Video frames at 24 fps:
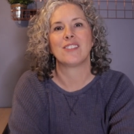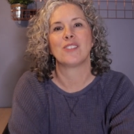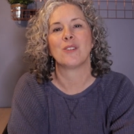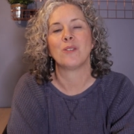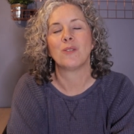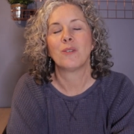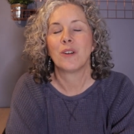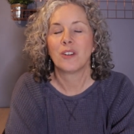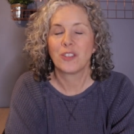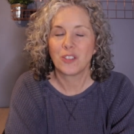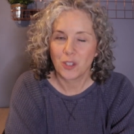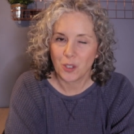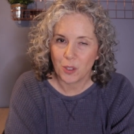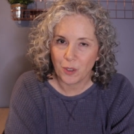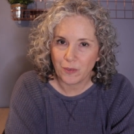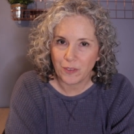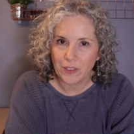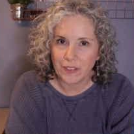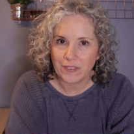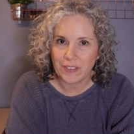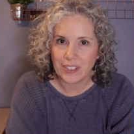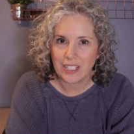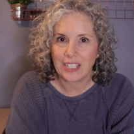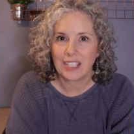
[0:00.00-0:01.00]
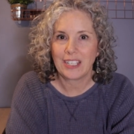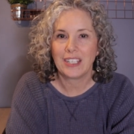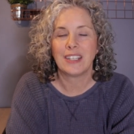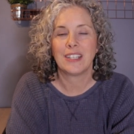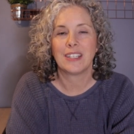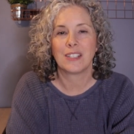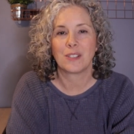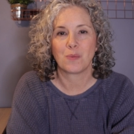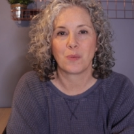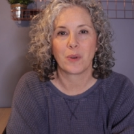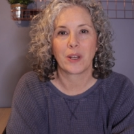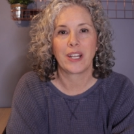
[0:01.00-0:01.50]
So 250
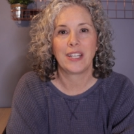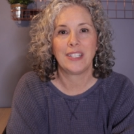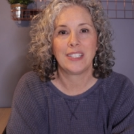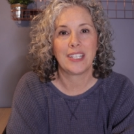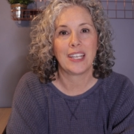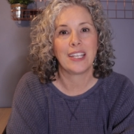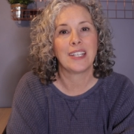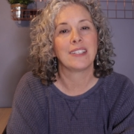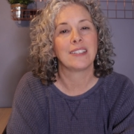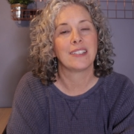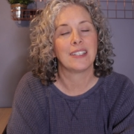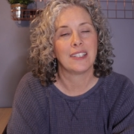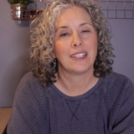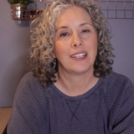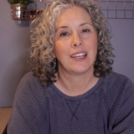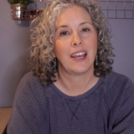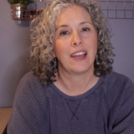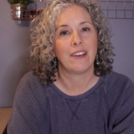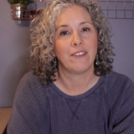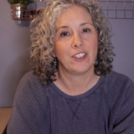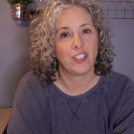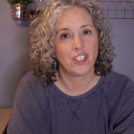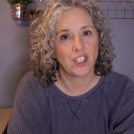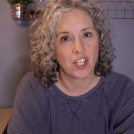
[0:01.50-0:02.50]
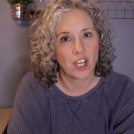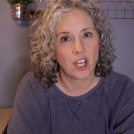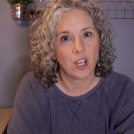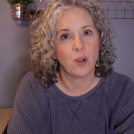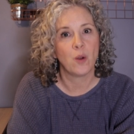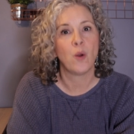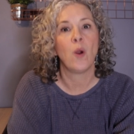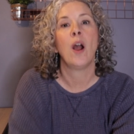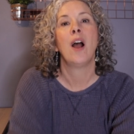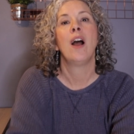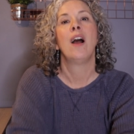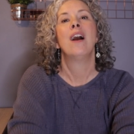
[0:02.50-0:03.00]
is what I take to every
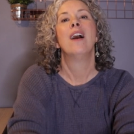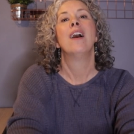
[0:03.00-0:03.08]
show.